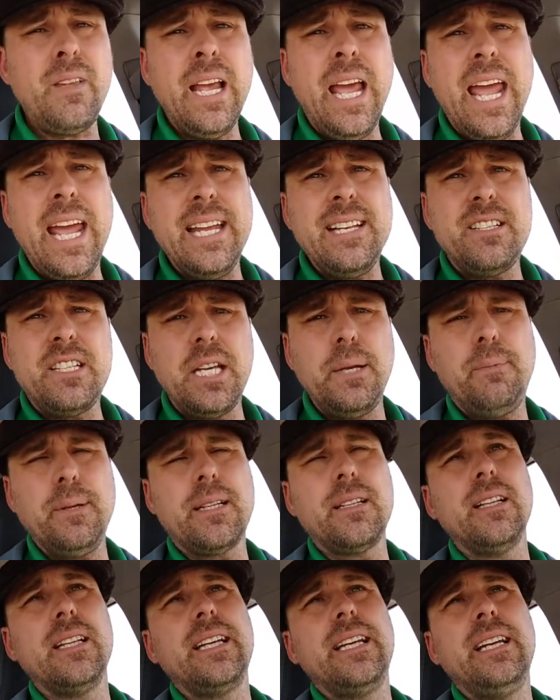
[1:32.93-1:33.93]
And
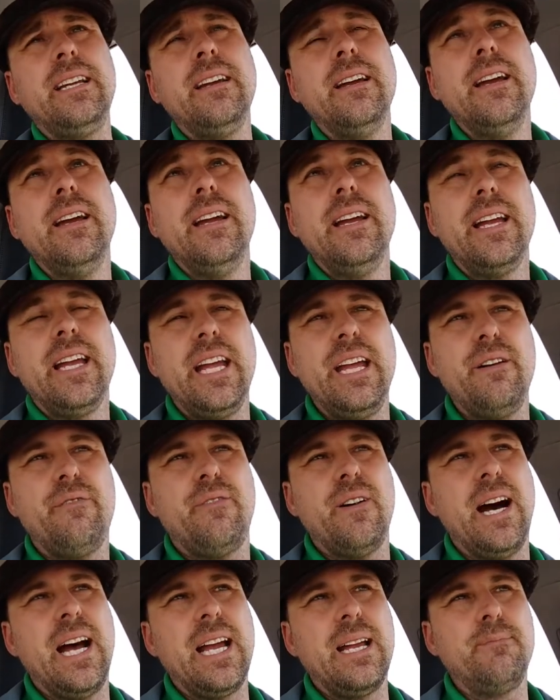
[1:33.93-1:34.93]
typically, if
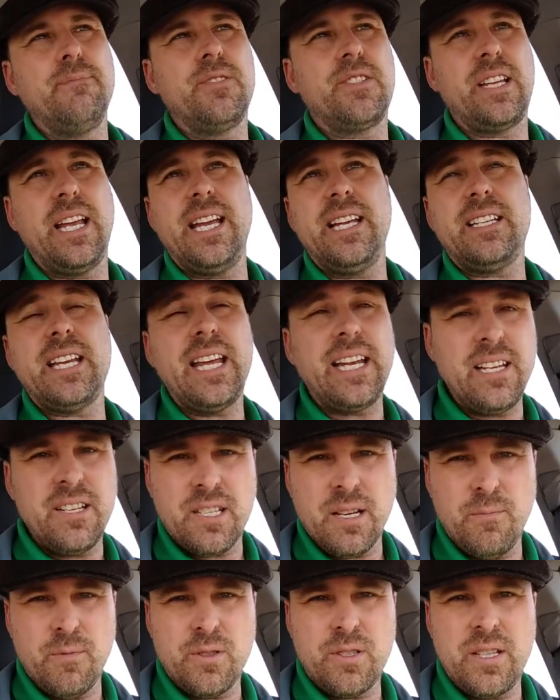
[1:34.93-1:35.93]
I'm, say, taking
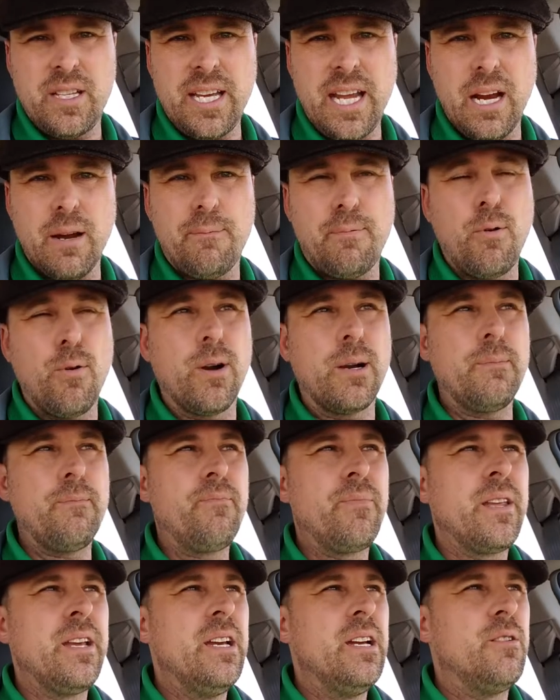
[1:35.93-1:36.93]
someone to the airport,
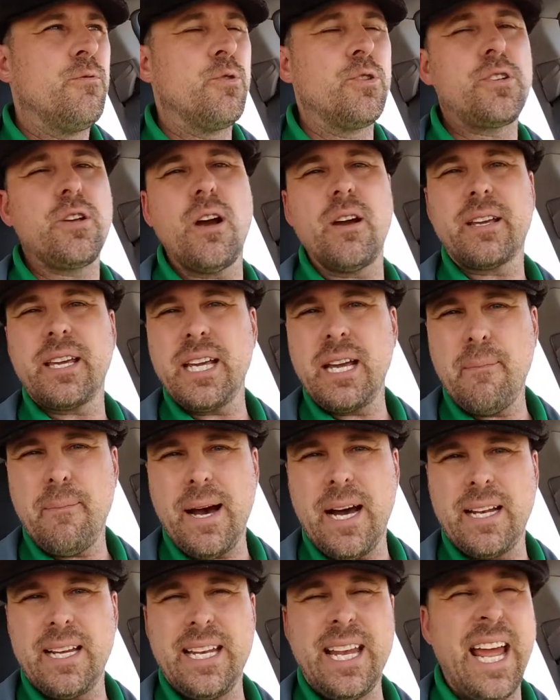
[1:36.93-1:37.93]
we're talking
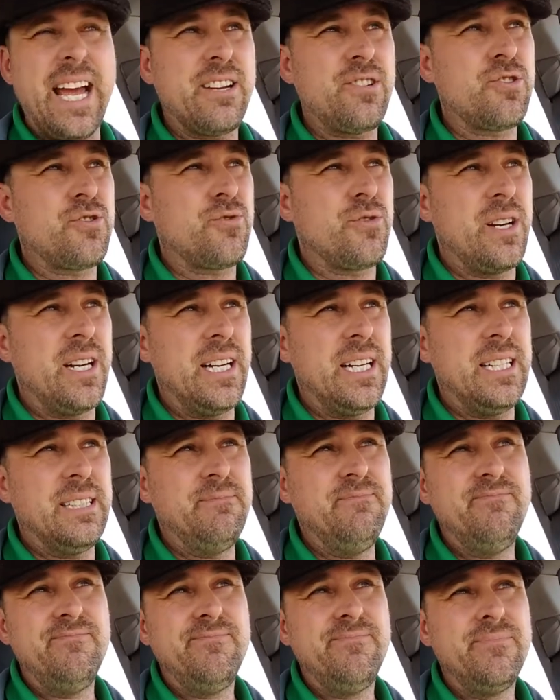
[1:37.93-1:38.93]
about an
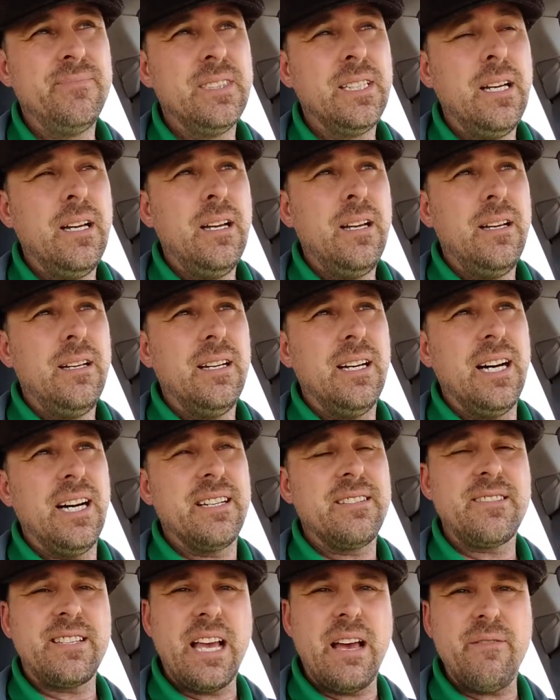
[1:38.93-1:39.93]
extra uh,
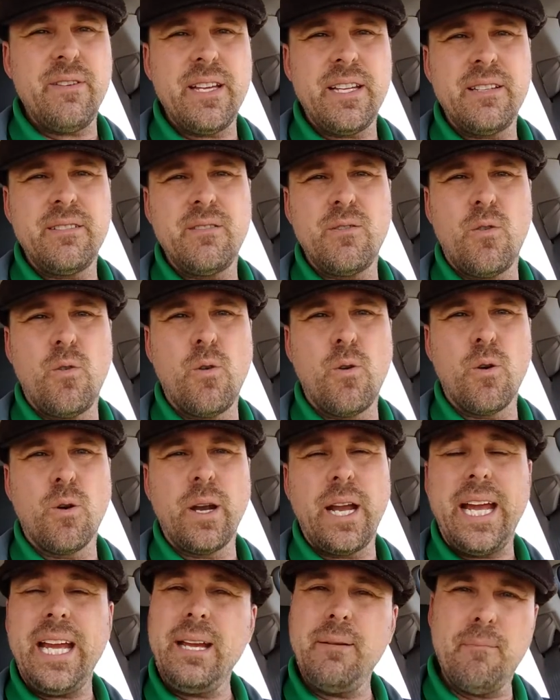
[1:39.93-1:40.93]
seven
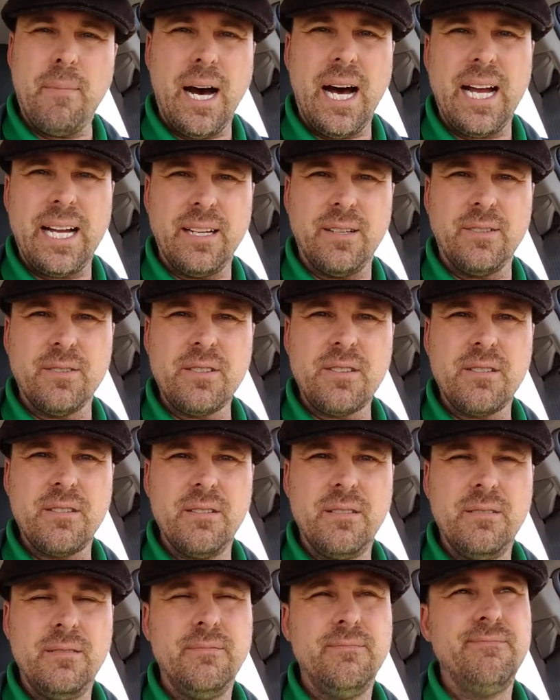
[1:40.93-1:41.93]
or eight miles,
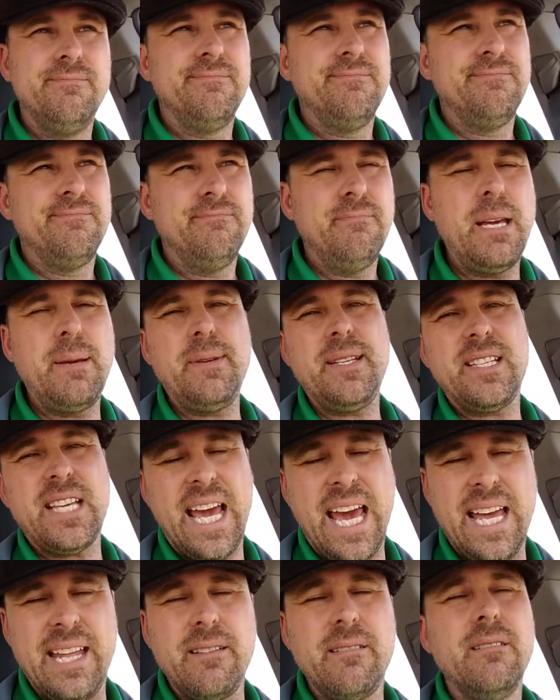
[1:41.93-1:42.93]
maybe
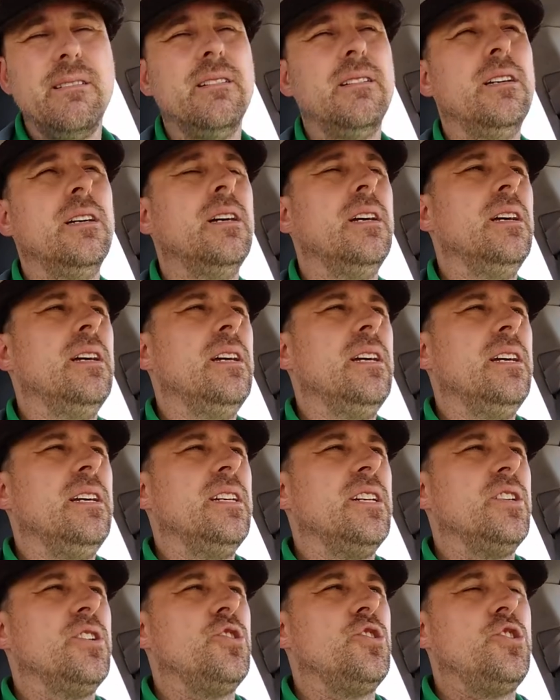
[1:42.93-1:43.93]
ten,
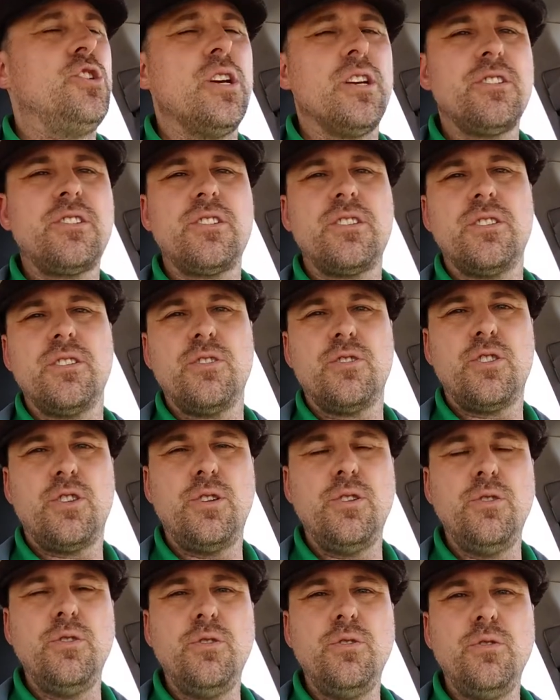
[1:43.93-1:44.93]
just
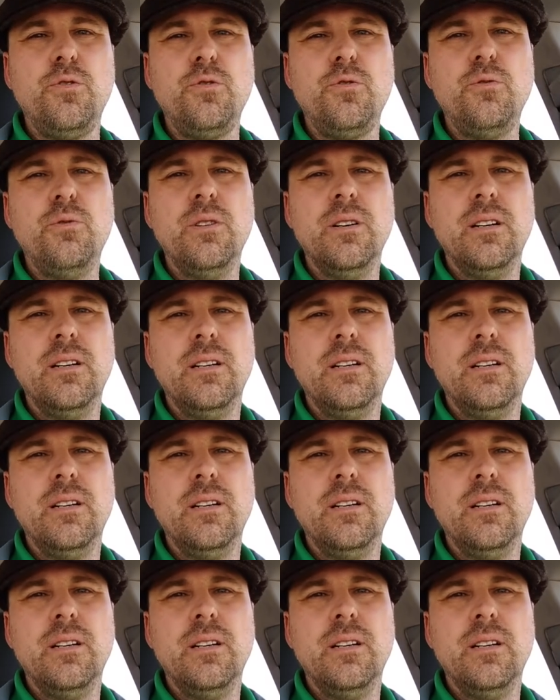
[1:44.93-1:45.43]
to